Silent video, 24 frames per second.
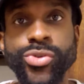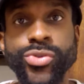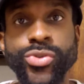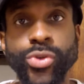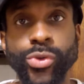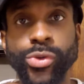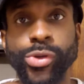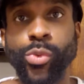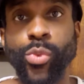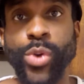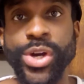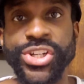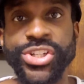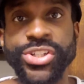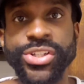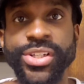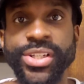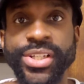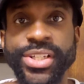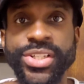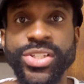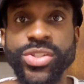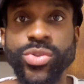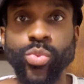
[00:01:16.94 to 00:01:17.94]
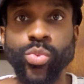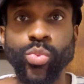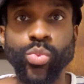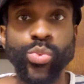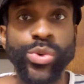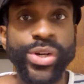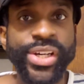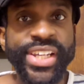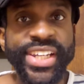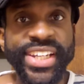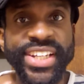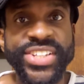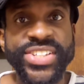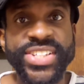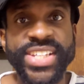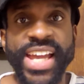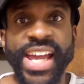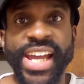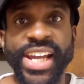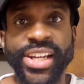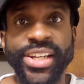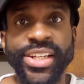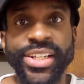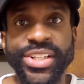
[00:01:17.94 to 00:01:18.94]
So the question is, what
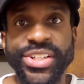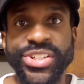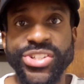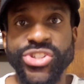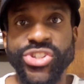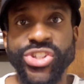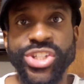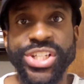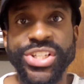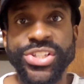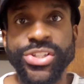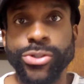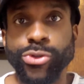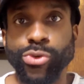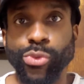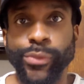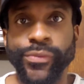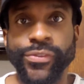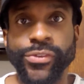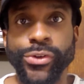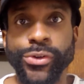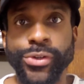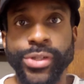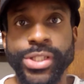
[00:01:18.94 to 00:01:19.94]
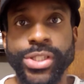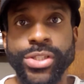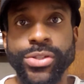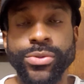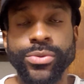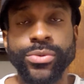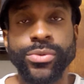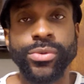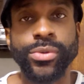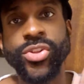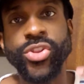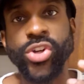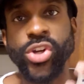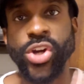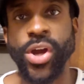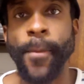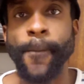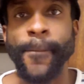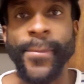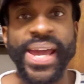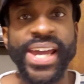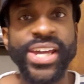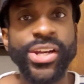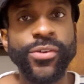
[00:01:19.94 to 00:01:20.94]
exactly is Jesus referring to? The
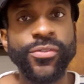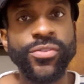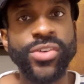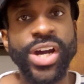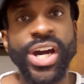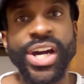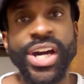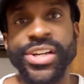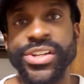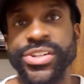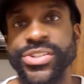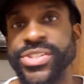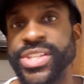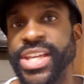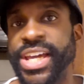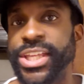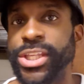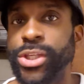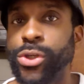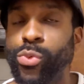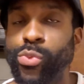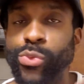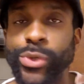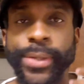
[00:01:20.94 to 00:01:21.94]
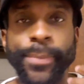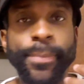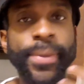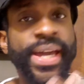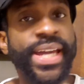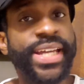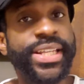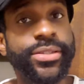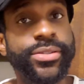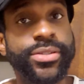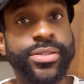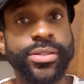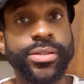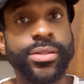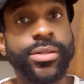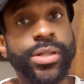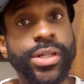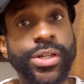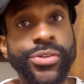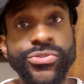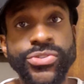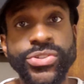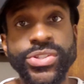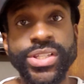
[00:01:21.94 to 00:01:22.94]
command of God is that you repent
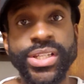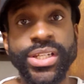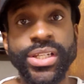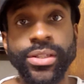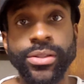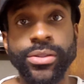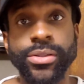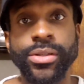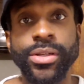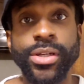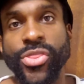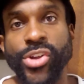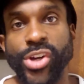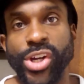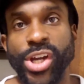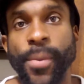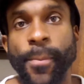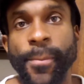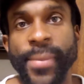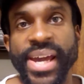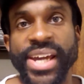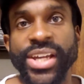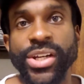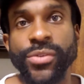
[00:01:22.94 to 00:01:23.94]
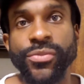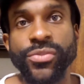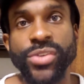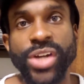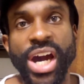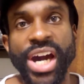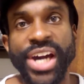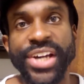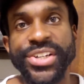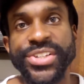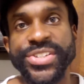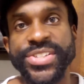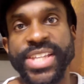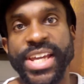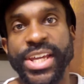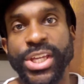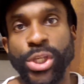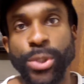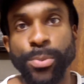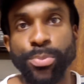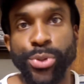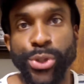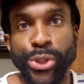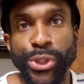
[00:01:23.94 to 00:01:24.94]
of sin. The command of God is that
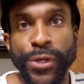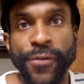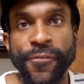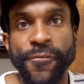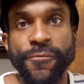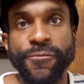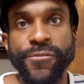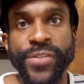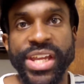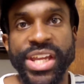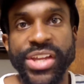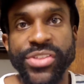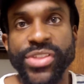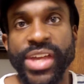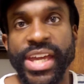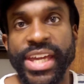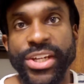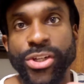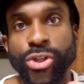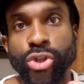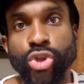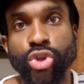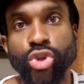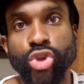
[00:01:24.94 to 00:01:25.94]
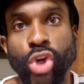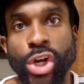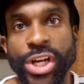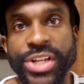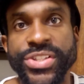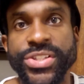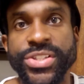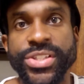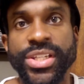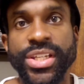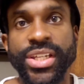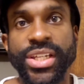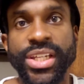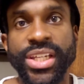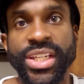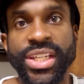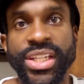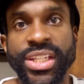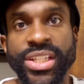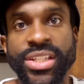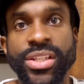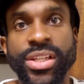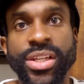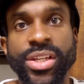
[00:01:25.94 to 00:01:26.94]
you put your faith and trust
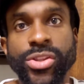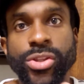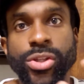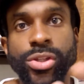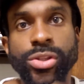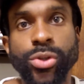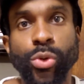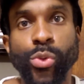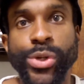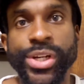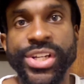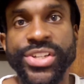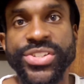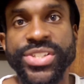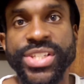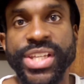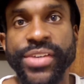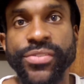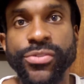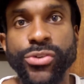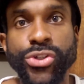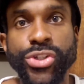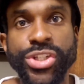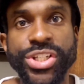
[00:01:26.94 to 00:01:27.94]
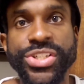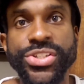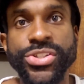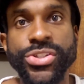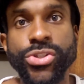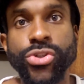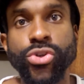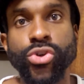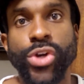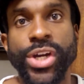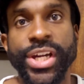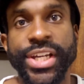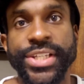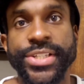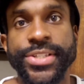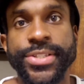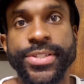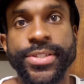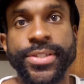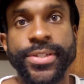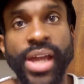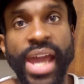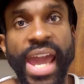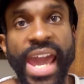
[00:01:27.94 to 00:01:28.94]
in the Lord and Savior Jesus
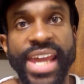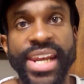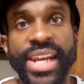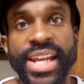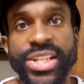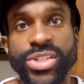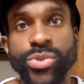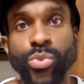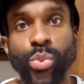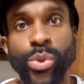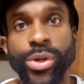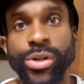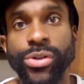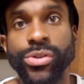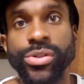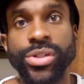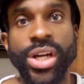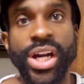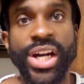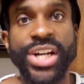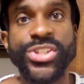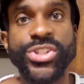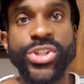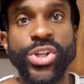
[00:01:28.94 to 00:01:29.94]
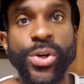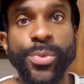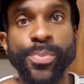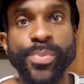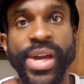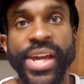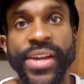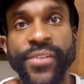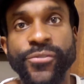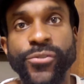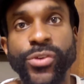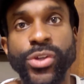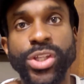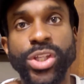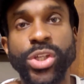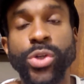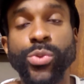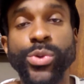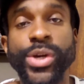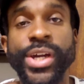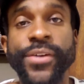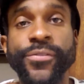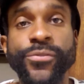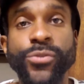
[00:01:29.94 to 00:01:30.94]
Christ. And as well, God's command for
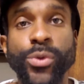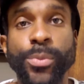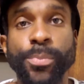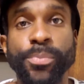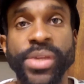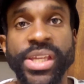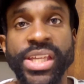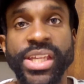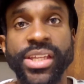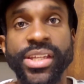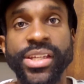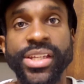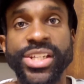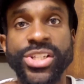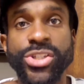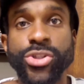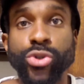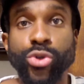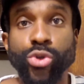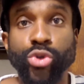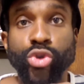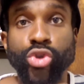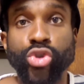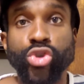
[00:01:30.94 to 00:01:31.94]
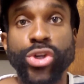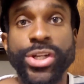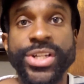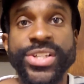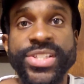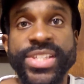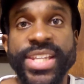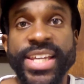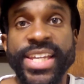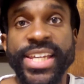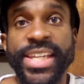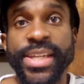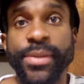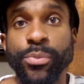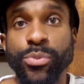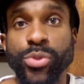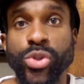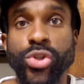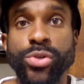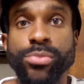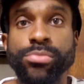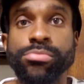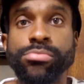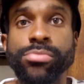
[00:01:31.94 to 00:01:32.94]
you and for me is to trust Him
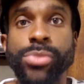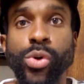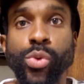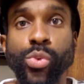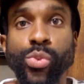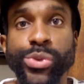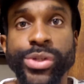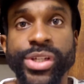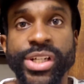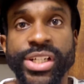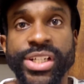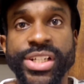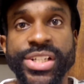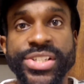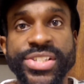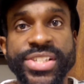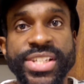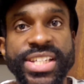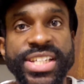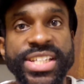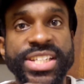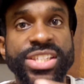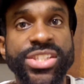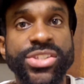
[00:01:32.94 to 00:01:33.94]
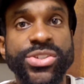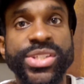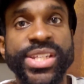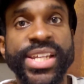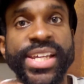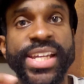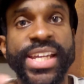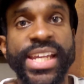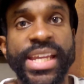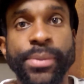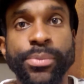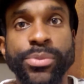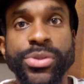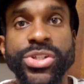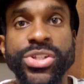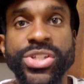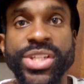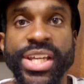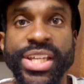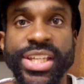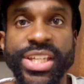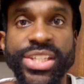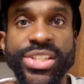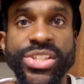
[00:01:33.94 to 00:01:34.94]
to mold us into the image
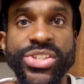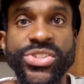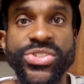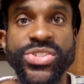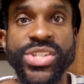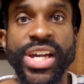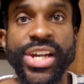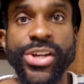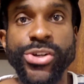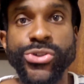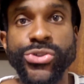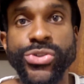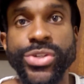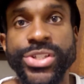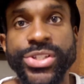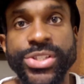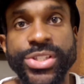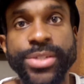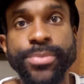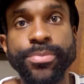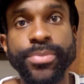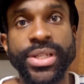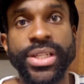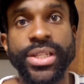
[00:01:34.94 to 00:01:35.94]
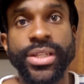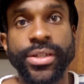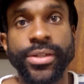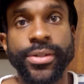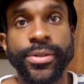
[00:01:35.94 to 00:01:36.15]
that He desires us to be.